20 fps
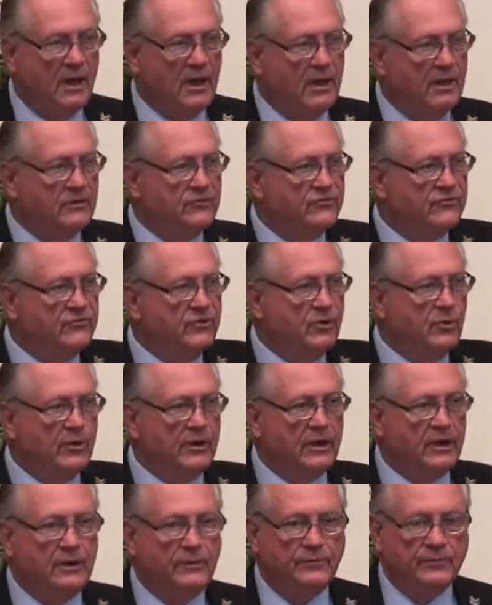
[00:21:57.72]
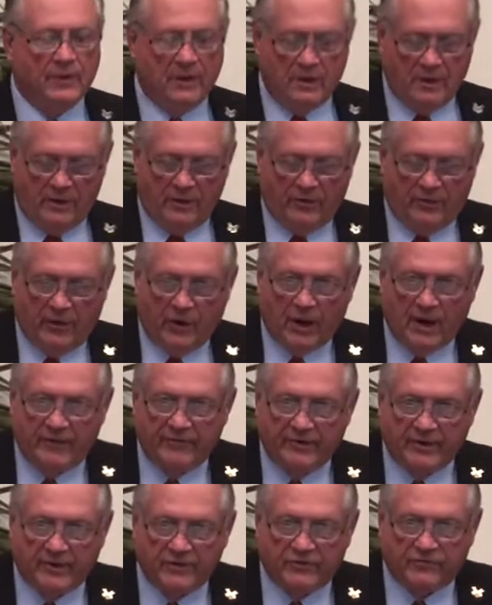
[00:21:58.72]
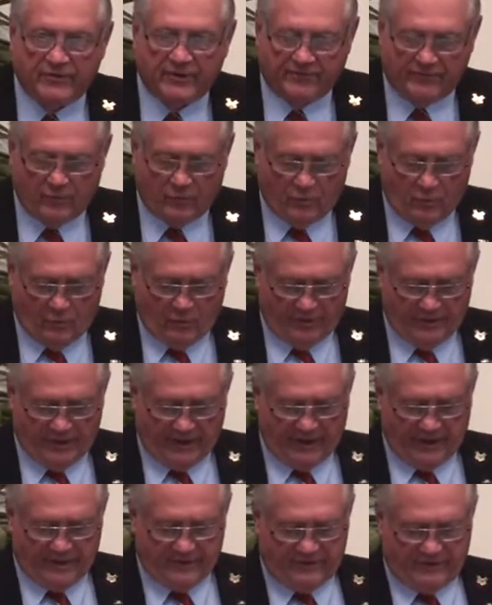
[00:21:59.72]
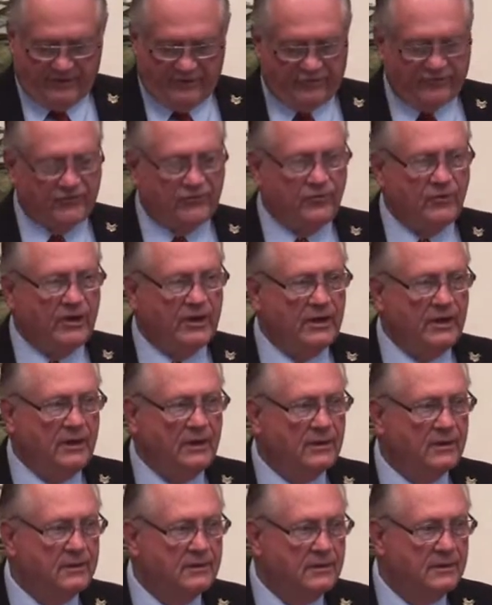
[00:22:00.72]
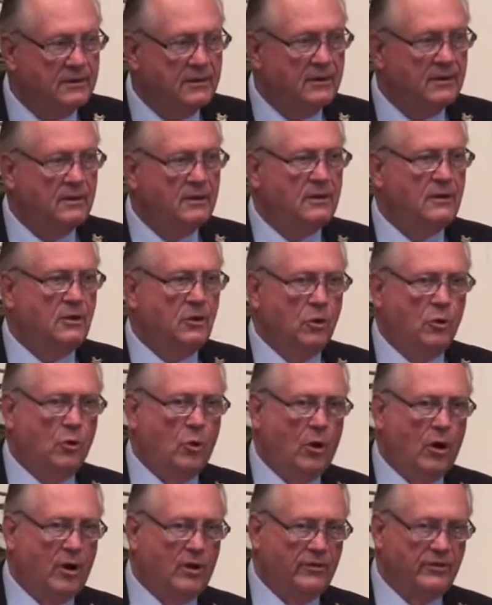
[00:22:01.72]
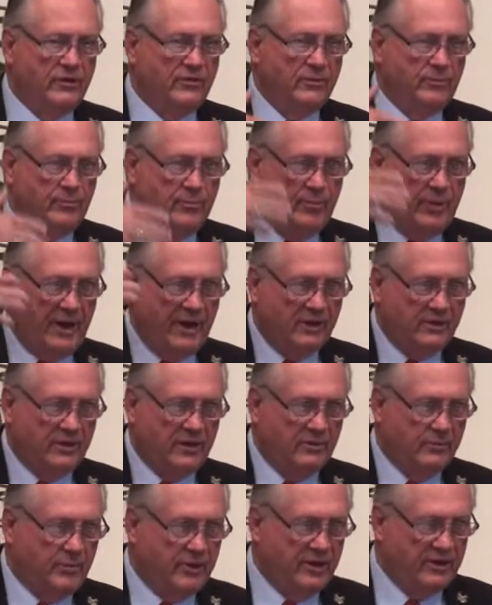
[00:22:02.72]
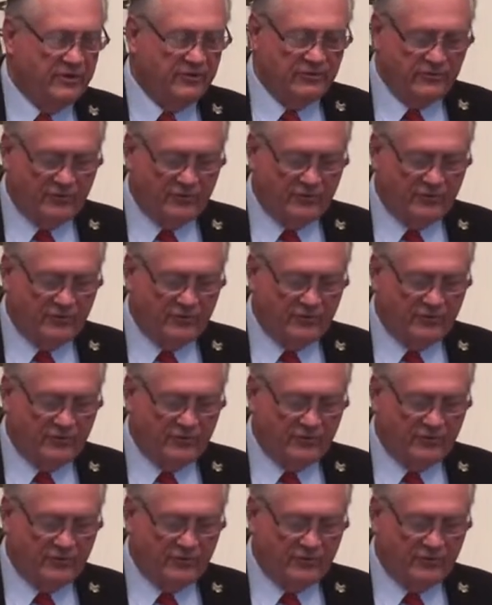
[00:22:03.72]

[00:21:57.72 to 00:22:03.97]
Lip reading: In Syria, they're having a civil war. They got the Sunni, who are backed up by the